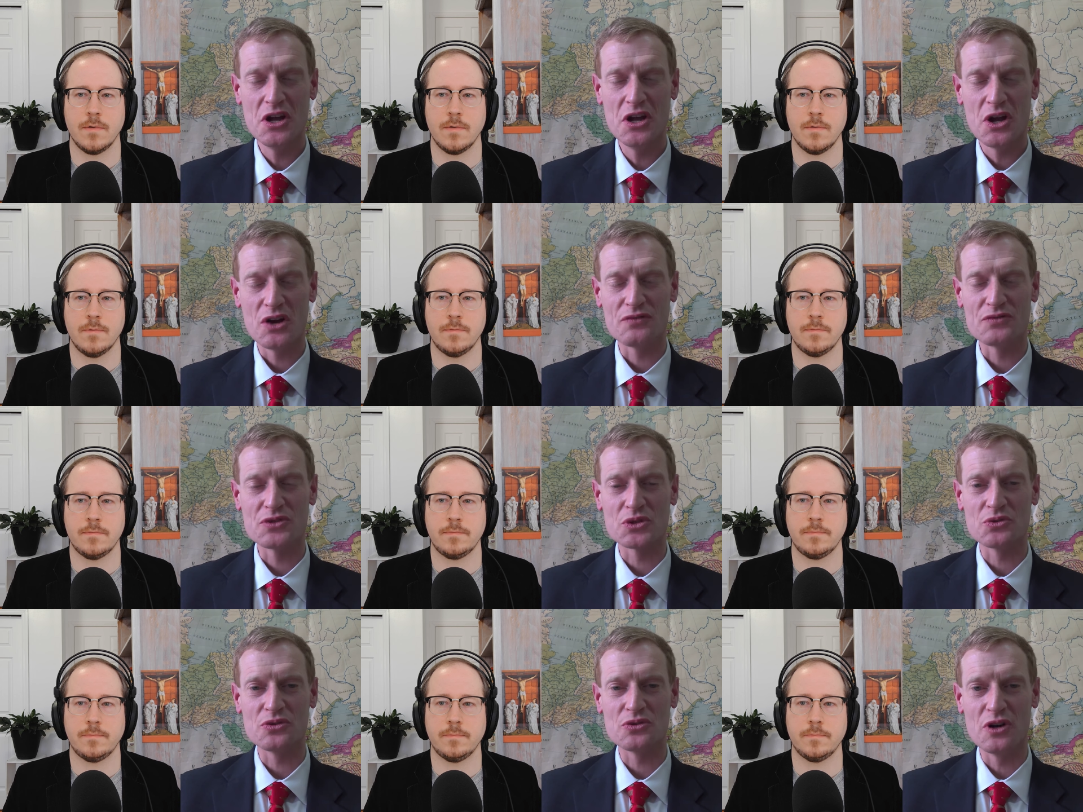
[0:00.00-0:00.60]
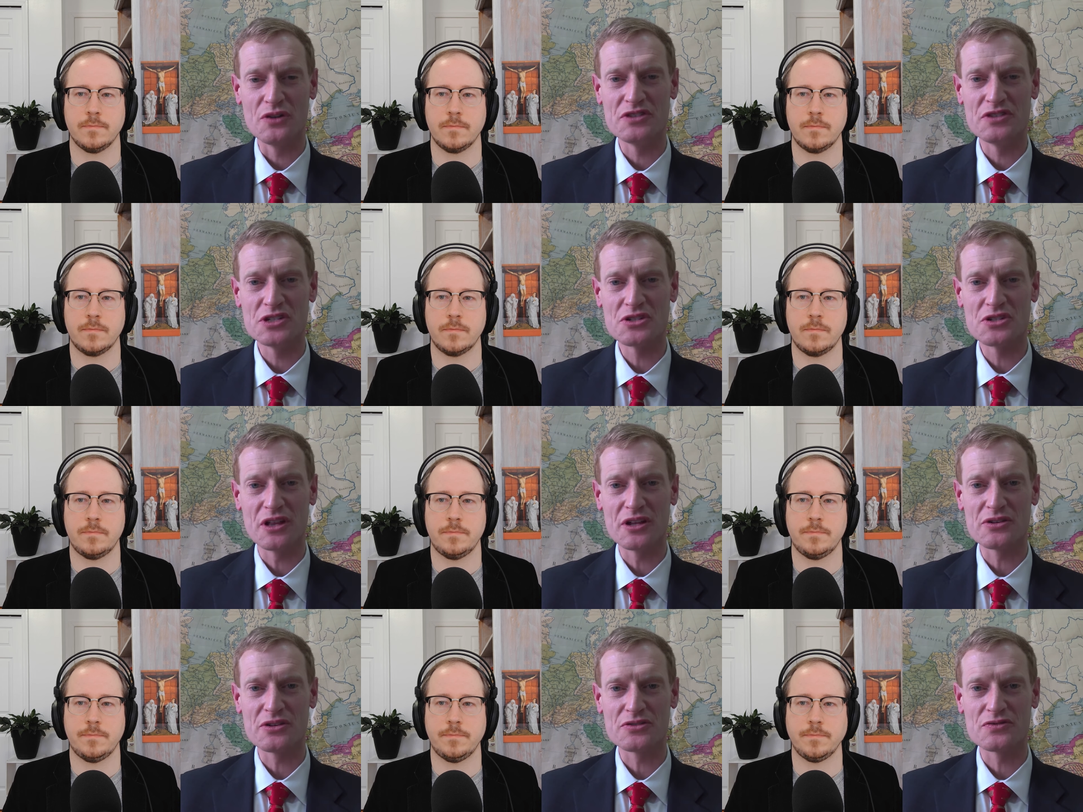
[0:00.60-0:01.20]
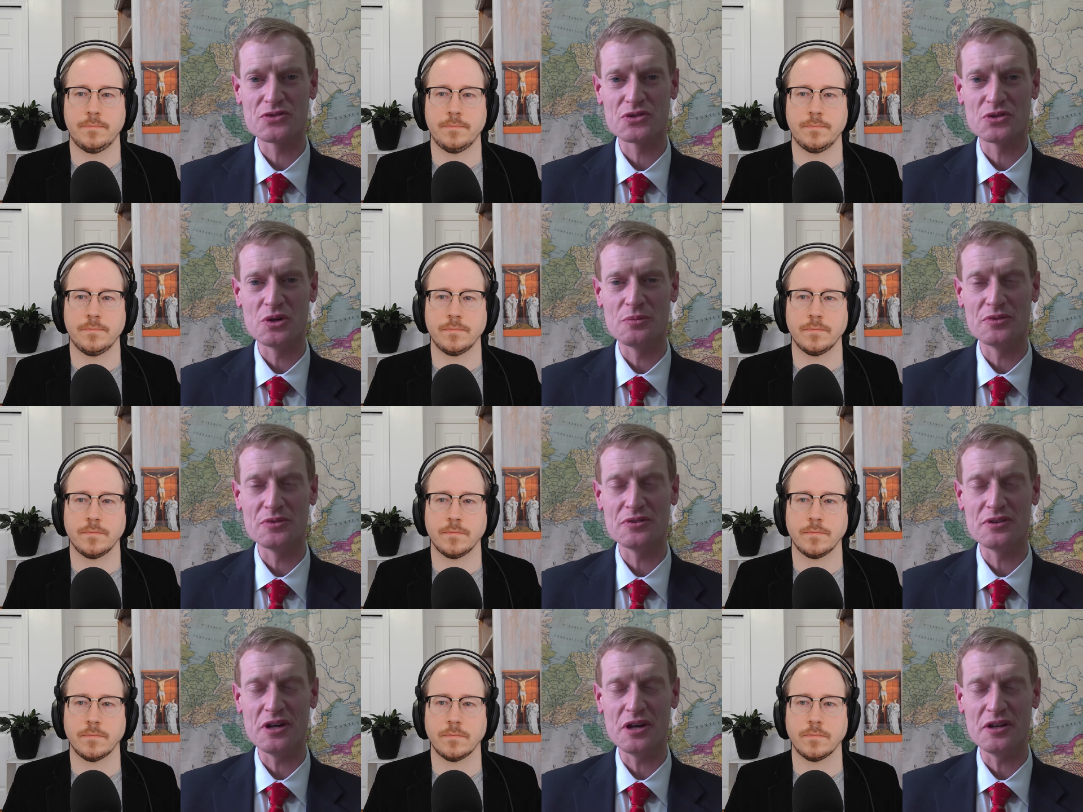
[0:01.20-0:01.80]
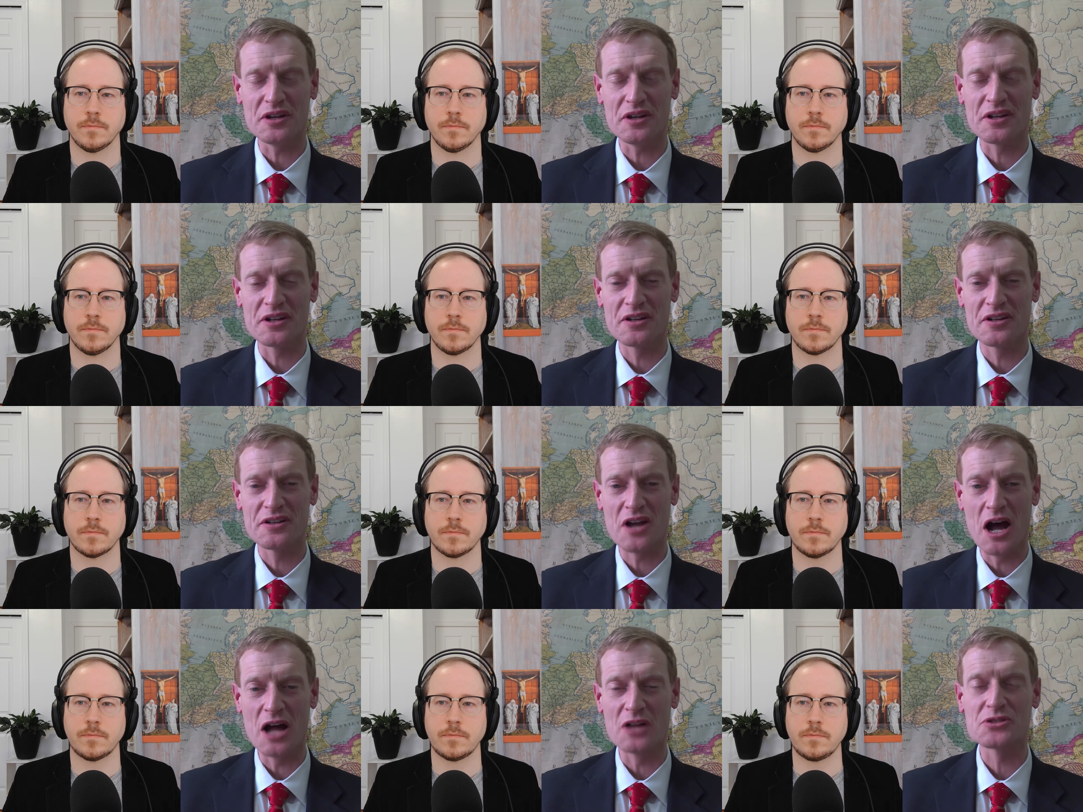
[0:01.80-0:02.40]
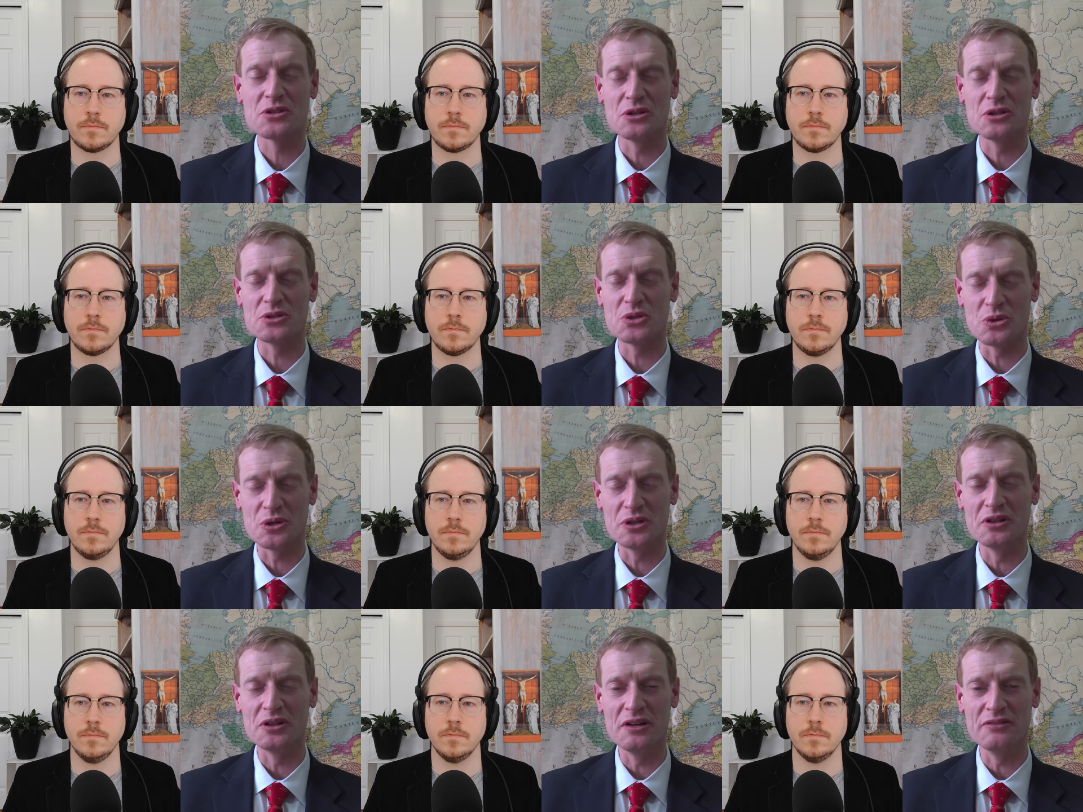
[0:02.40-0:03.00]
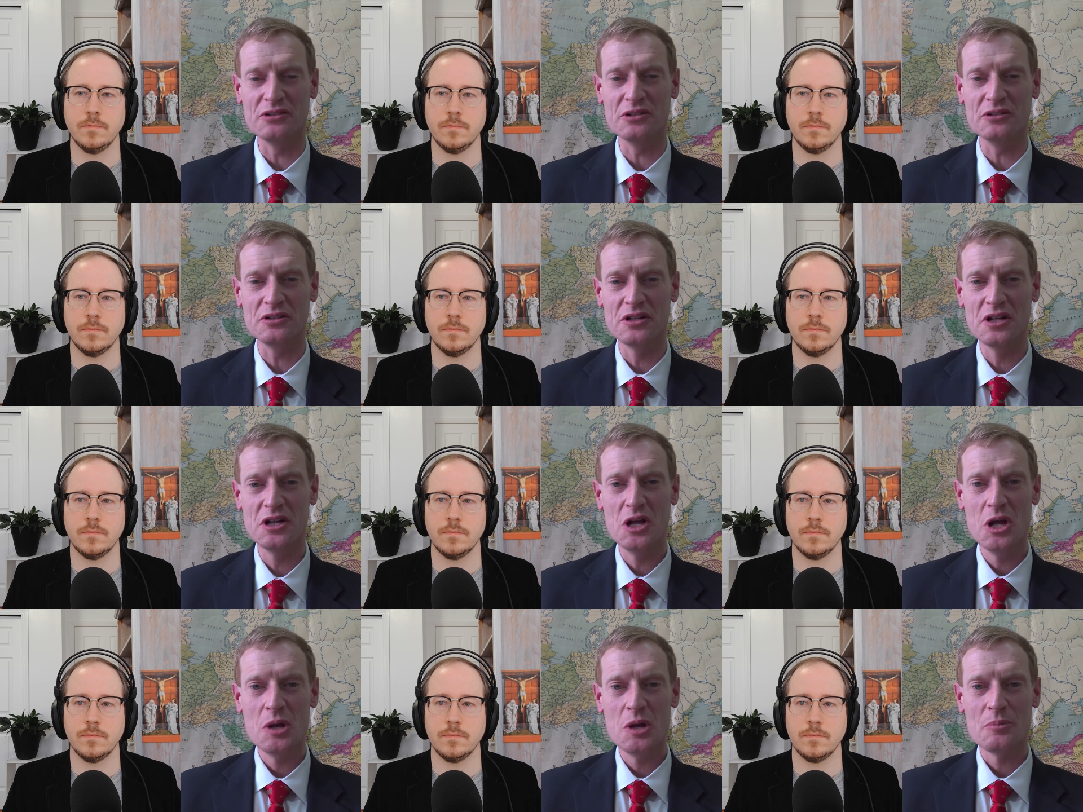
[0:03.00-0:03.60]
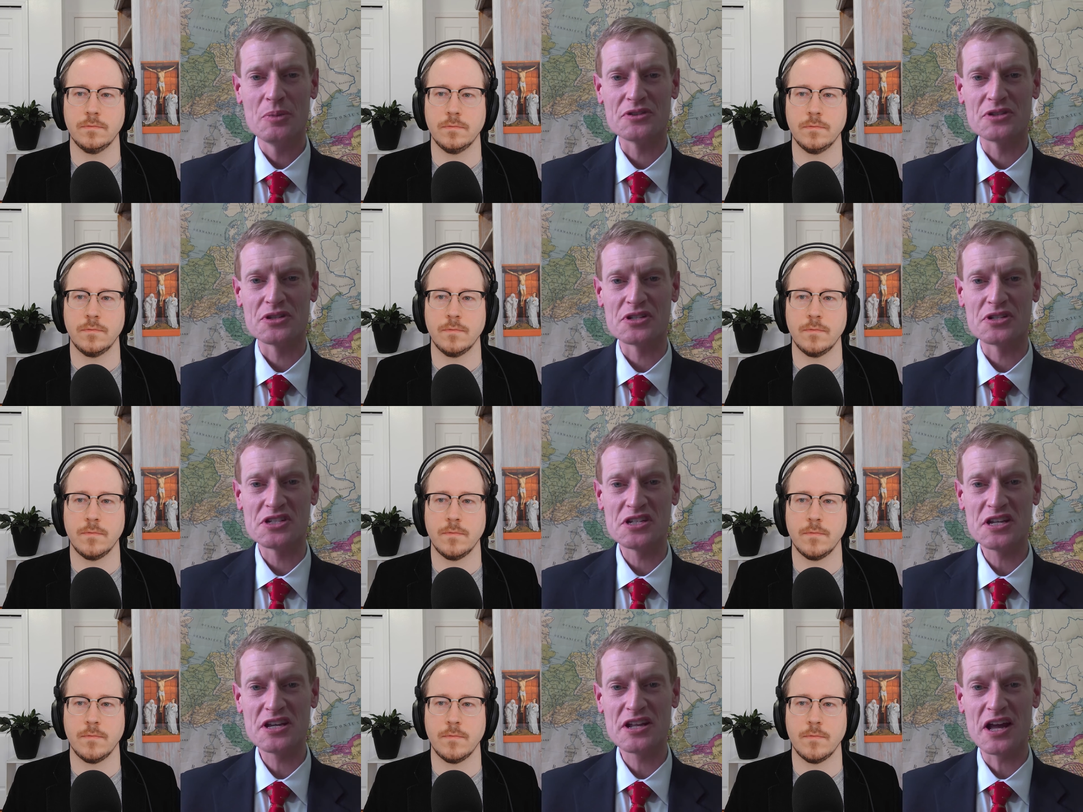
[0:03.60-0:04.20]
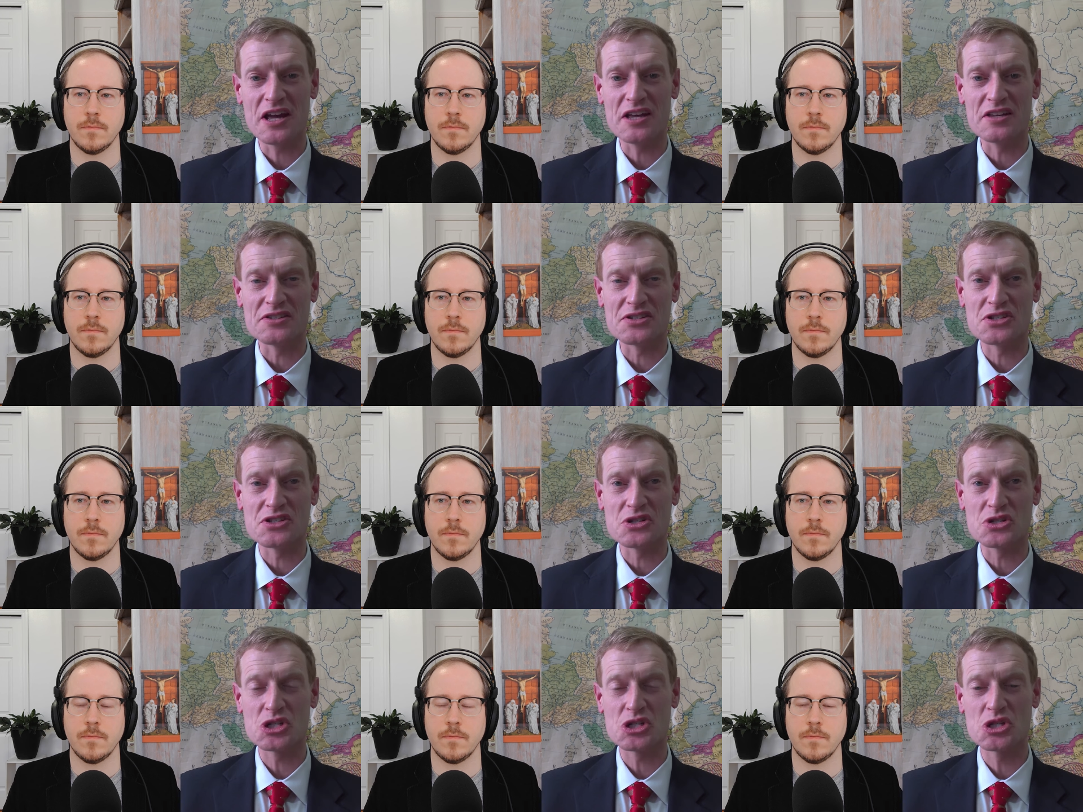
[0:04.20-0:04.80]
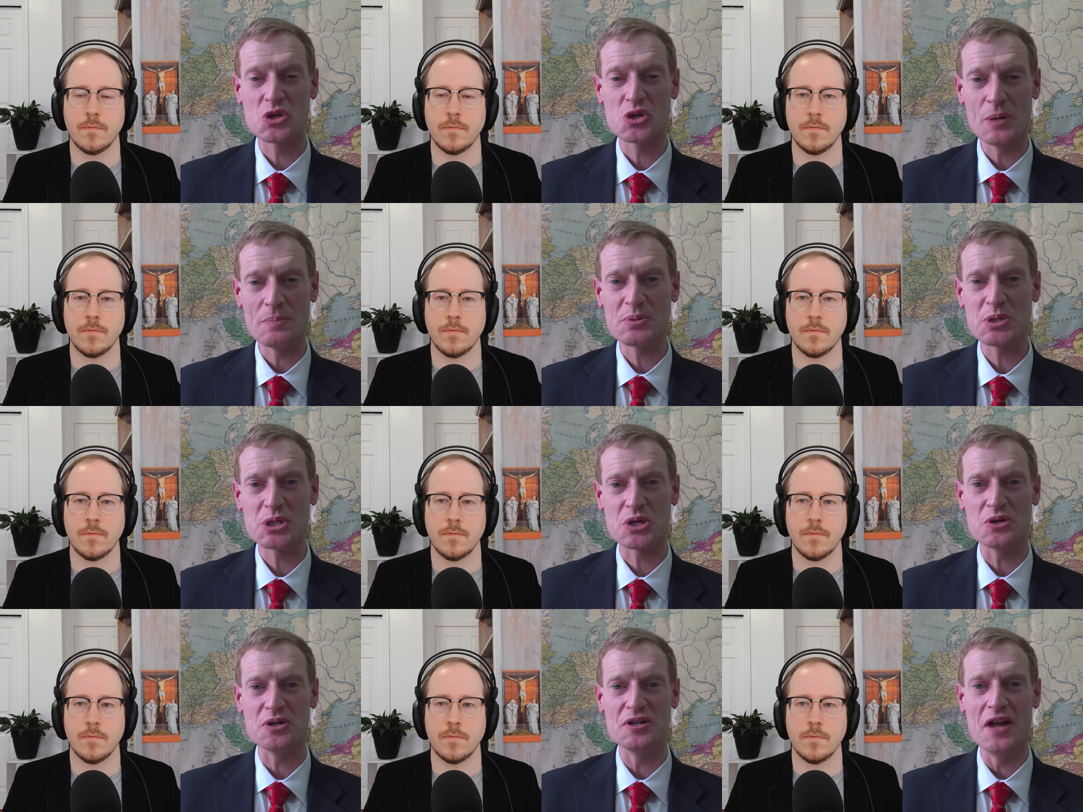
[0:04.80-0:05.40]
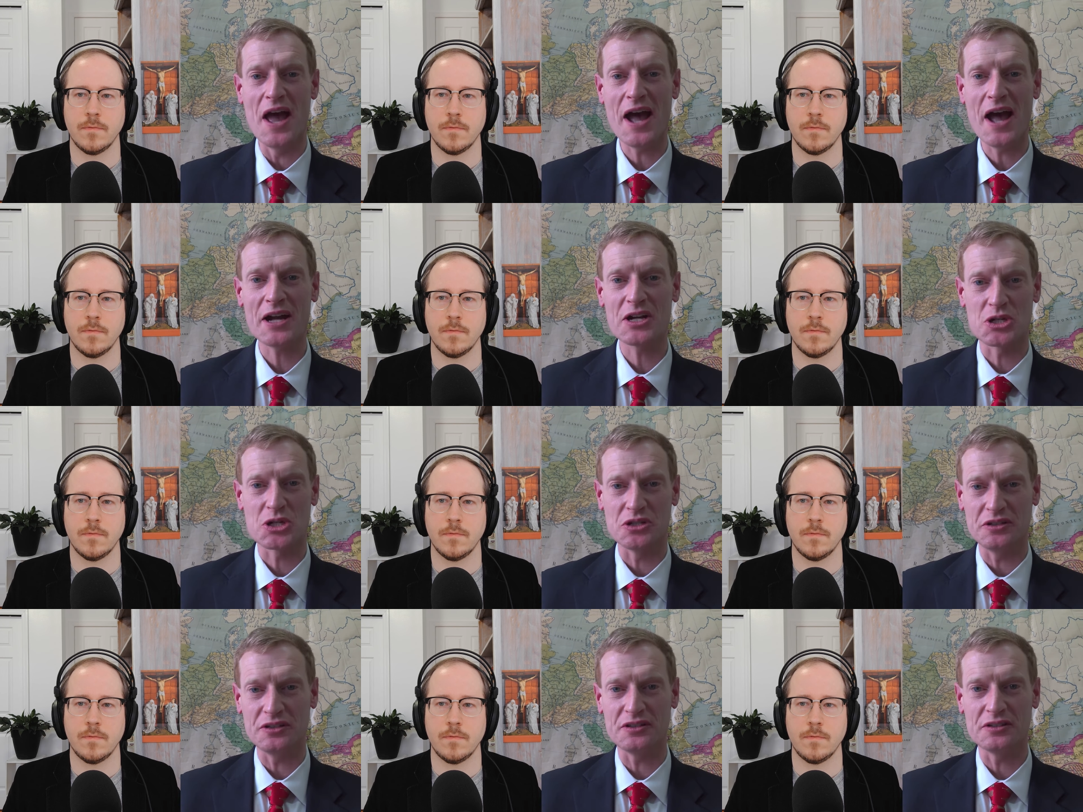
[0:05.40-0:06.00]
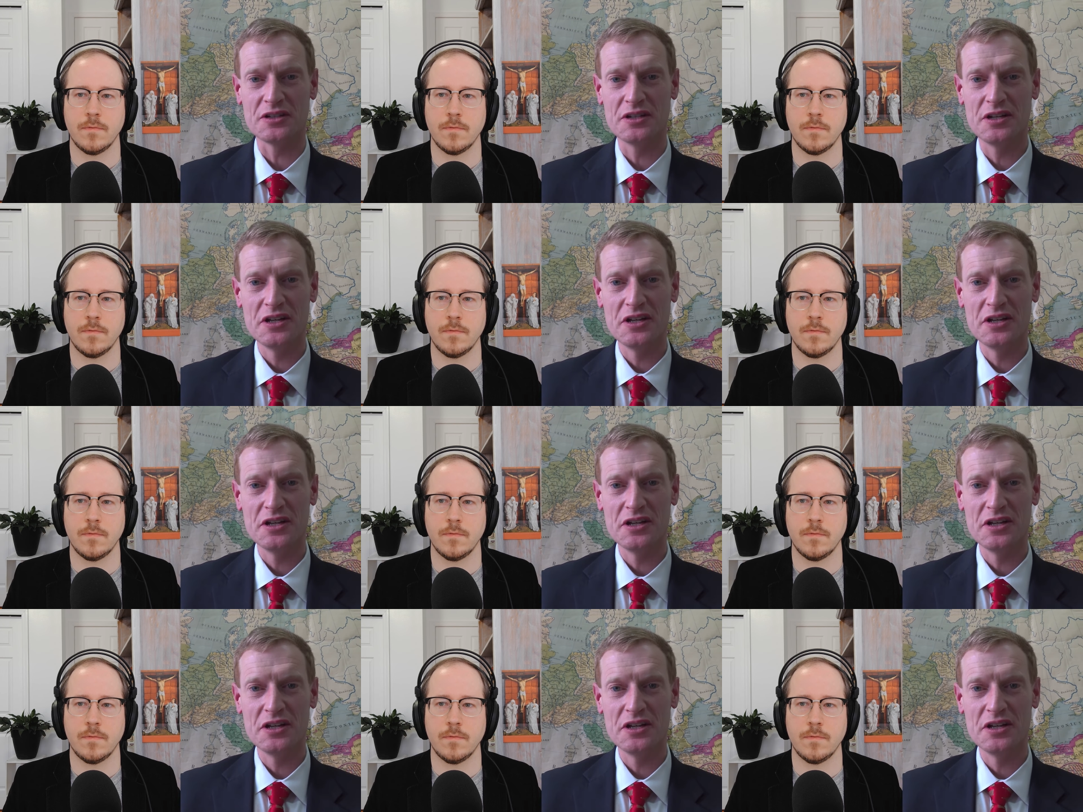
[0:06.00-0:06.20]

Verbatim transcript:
Speaker 1: of, of these letters of Jerome on a consolatory level, but to see it as Scripture in action,